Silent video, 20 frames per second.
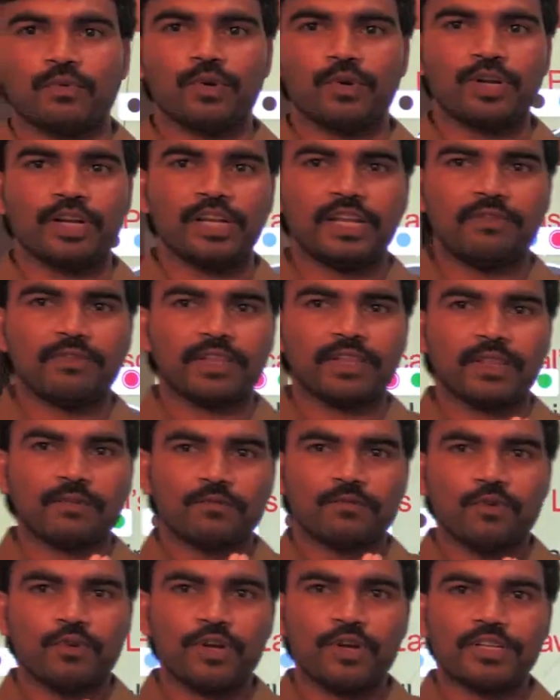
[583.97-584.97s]
for only when
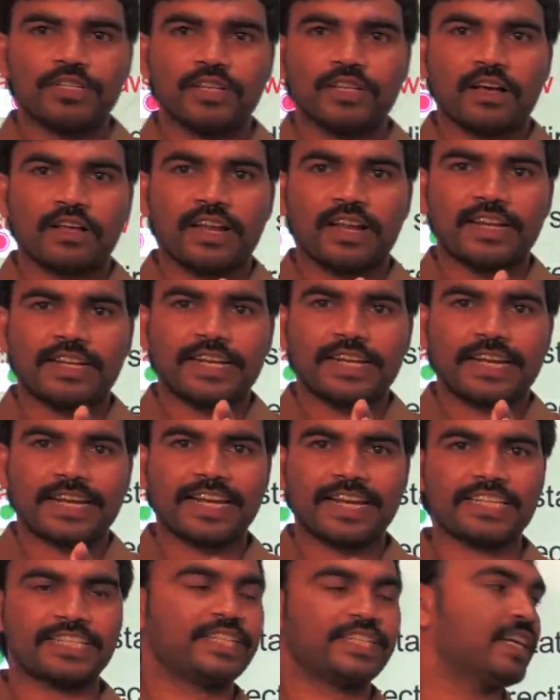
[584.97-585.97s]
the fluids are
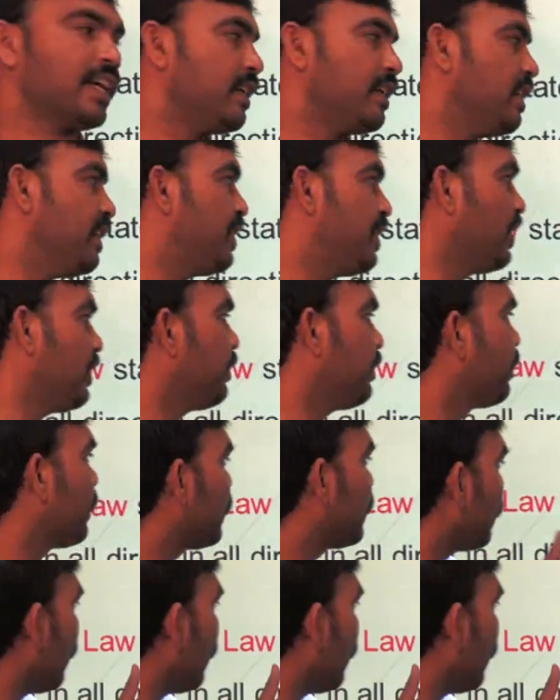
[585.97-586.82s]
at rest condition.